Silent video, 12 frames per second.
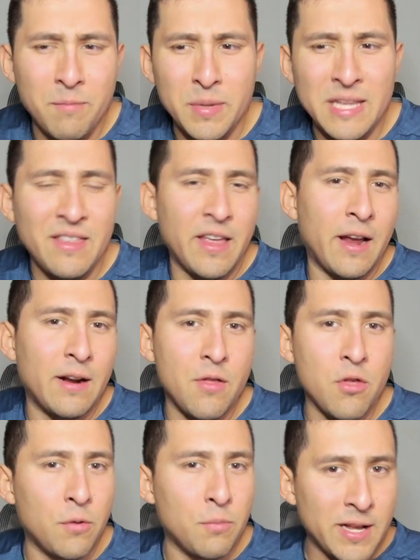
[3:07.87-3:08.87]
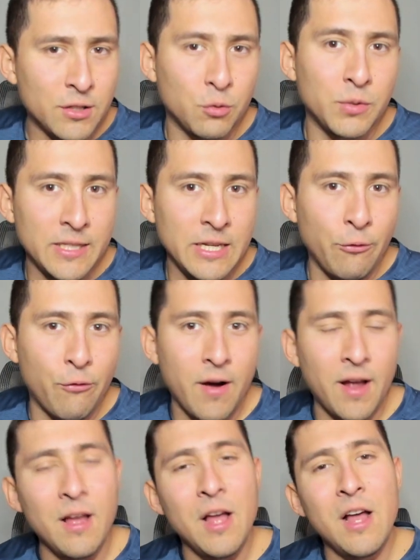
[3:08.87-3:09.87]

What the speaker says: be there and not mess with DeFi,